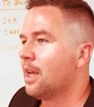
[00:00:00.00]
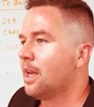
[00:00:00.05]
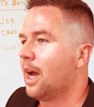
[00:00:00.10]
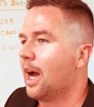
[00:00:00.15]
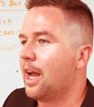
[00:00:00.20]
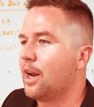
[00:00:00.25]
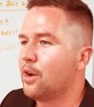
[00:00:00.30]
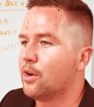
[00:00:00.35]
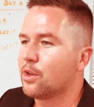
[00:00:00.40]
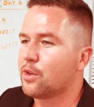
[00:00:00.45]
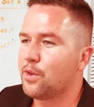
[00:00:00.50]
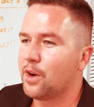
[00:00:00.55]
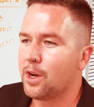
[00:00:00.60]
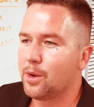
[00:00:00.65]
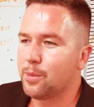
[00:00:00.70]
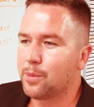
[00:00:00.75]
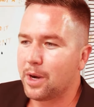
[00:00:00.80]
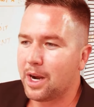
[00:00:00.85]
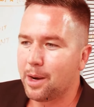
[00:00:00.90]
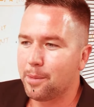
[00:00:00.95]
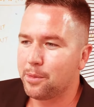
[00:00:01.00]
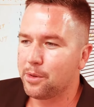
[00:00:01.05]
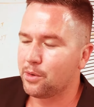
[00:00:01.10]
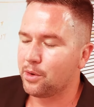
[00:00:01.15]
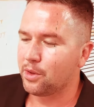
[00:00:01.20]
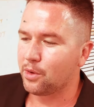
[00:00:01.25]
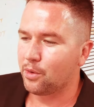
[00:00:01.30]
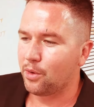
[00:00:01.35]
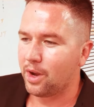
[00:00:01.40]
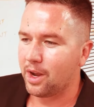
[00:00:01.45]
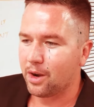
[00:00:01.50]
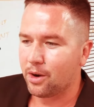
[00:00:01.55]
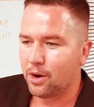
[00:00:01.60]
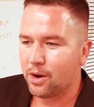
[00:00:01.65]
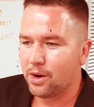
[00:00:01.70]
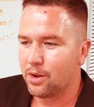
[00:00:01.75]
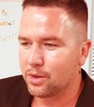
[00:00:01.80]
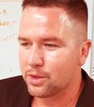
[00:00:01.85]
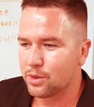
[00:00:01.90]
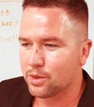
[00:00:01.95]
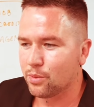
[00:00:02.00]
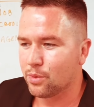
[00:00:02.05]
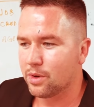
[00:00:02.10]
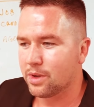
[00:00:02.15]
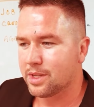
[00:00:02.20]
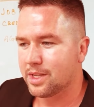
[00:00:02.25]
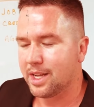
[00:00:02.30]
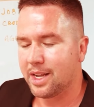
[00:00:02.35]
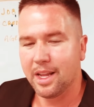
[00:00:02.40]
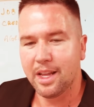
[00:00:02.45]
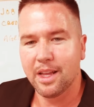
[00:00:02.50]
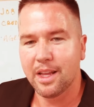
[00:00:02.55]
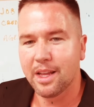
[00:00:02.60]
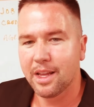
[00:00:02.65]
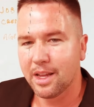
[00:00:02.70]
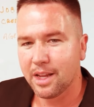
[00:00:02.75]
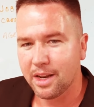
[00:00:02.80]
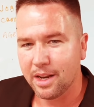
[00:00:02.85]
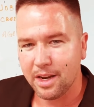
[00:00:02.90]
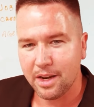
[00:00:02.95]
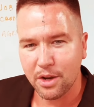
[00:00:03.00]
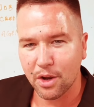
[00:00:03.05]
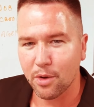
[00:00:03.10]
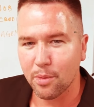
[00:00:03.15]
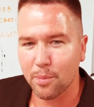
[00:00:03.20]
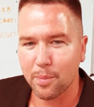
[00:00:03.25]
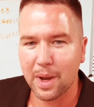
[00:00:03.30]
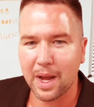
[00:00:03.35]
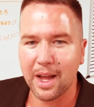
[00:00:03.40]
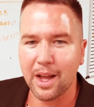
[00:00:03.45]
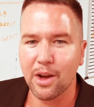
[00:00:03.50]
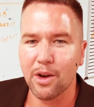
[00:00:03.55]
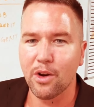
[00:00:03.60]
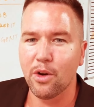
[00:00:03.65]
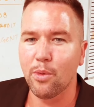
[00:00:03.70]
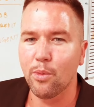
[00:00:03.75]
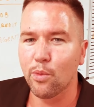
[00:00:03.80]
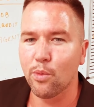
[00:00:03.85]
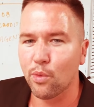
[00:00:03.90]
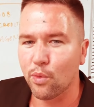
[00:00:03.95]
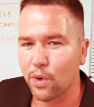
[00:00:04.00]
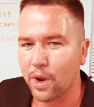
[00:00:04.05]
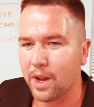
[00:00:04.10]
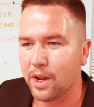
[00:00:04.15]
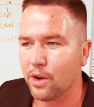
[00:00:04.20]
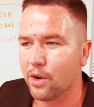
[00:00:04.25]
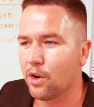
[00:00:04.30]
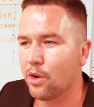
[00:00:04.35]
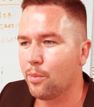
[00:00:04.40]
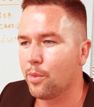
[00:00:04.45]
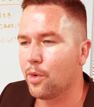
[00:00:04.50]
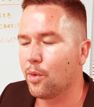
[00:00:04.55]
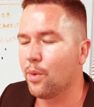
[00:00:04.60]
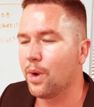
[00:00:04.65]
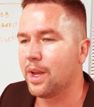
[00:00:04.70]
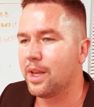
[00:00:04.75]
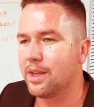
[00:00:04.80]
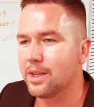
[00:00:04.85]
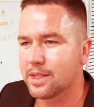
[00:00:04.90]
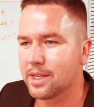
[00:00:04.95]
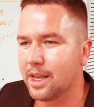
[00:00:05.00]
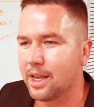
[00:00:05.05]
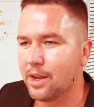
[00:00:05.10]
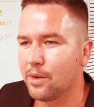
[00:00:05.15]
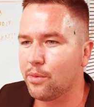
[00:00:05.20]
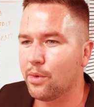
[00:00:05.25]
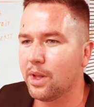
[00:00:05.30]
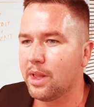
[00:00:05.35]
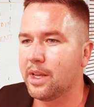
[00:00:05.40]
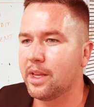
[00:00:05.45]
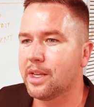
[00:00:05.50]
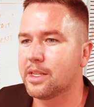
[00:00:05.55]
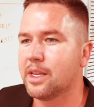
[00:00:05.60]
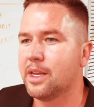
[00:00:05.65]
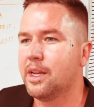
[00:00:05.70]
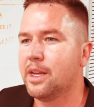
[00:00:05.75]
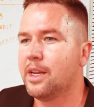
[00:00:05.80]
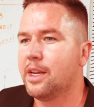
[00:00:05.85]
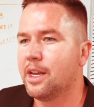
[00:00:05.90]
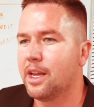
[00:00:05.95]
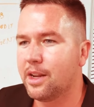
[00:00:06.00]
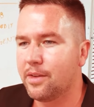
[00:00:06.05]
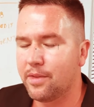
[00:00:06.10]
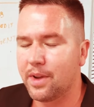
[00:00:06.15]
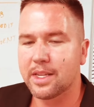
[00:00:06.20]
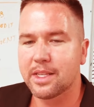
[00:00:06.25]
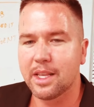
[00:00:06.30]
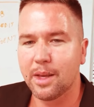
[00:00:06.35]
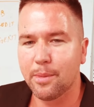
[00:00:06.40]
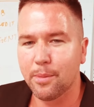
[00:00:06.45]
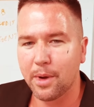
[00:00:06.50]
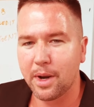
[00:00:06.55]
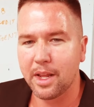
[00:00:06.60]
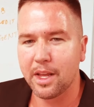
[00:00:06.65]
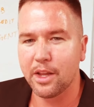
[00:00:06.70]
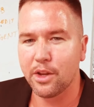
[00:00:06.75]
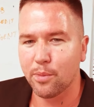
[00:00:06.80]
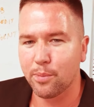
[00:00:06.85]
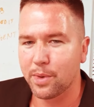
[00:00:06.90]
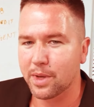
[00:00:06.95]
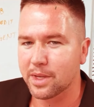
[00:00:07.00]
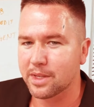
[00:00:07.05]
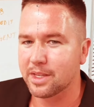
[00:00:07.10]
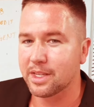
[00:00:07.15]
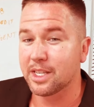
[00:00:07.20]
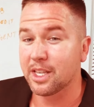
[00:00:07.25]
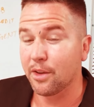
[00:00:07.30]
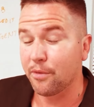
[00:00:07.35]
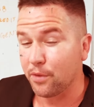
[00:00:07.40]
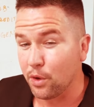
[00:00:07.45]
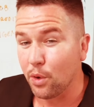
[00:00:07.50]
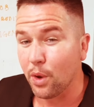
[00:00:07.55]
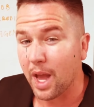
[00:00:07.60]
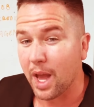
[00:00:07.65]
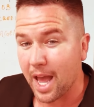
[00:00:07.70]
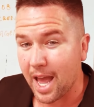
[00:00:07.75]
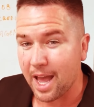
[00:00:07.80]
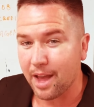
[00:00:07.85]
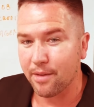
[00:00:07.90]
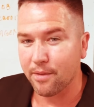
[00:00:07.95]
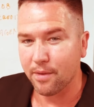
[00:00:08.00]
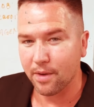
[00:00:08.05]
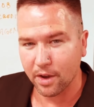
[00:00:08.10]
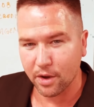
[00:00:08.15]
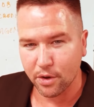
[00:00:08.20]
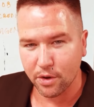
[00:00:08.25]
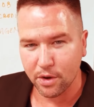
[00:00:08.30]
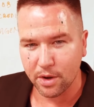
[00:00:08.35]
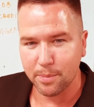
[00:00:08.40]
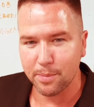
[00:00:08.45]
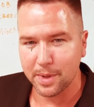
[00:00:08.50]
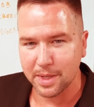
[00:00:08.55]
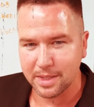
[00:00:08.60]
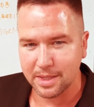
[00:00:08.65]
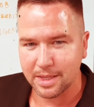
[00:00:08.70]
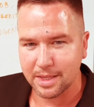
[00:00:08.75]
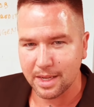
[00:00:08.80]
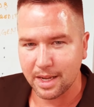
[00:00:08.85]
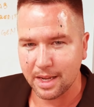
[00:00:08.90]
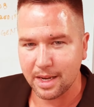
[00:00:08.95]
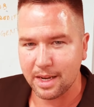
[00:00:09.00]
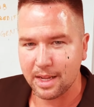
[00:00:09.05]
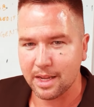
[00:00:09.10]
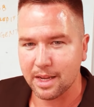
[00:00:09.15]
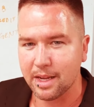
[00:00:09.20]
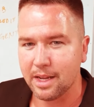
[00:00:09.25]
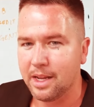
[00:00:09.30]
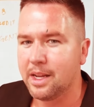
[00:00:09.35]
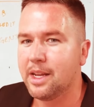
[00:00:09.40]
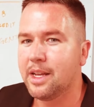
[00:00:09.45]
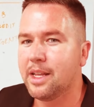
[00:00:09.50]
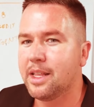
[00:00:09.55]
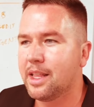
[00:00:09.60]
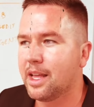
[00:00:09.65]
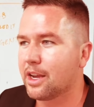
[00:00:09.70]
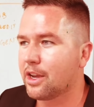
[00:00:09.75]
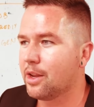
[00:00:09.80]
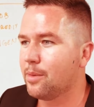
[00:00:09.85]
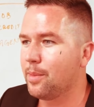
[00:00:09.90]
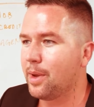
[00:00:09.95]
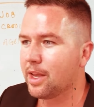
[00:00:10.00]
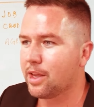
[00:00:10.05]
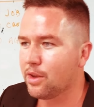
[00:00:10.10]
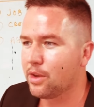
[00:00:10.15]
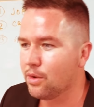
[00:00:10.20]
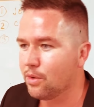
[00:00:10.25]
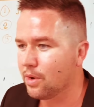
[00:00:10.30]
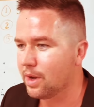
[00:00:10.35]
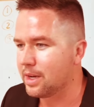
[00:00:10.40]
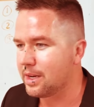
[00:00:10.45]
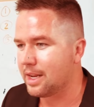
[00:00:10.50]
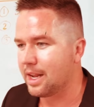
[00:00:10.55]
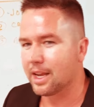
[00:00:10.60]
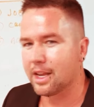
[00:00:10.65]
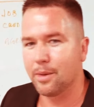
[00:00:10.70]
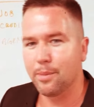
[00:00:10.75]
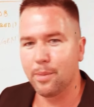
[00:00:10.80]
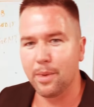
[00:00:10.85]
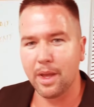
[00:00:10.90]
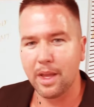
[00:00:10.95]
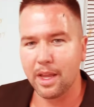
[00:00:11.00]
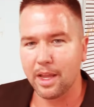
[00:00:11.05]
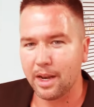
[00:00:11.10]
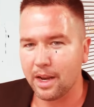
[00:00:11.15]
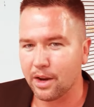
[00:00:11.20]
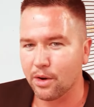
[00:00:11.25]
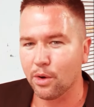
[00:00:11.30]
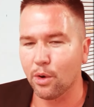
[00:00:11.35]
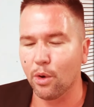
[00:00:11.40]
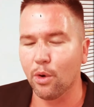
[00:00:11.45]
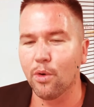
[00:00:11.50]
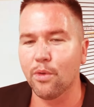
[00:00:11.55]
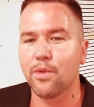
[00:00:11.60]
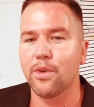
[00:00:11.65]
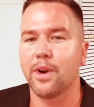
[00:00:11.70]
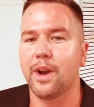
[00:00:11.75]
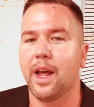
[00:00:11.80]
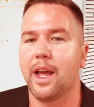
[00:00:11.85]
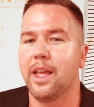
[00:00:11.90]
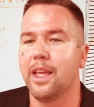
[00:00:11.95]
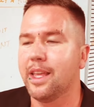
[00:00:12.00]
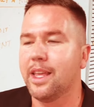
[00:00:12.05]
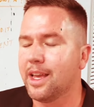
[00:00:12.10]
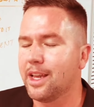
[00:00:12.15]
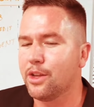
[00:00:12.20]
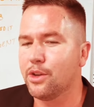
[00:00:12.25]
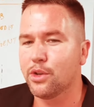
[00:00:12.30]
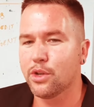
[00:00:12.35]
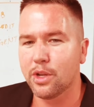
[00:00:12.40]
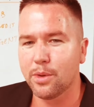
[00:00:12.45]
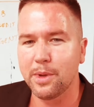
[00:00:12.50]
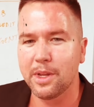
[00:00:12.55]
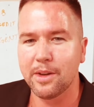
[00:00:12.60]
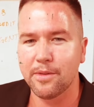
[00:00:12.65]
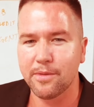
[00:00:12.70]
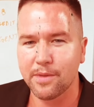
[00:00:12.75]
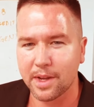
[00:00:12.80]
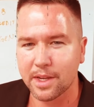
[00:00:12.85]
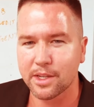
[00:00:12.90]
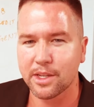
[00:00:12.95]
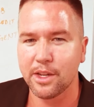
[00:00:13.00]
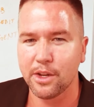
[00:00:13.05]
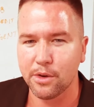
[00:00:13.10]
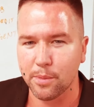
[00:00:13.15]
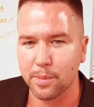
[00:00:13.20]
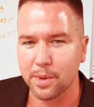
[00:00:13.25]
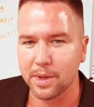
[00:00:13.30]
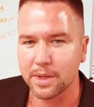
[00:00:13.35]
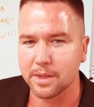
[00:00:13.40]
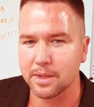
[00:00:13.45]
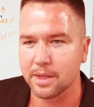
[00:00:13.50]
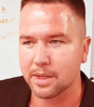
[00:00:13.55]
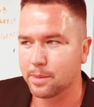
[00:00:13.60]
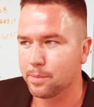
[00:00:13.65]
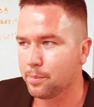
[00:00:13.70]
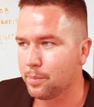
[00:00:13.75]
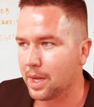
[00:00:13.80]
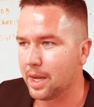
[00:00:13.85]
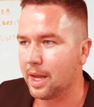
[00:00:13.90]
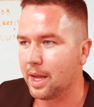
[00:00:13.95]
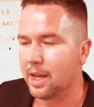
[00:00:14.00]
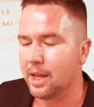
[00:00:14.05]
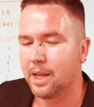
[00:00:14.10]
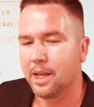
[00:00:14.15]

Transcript: I know it's very popular with Grant Cardone's The World, say, don't buy a home, rent your home. And what he's saying really is invest that money in your business. If you have a good business idea that can make you a decamillionaire overnight, yeah, you should be investing in your business. But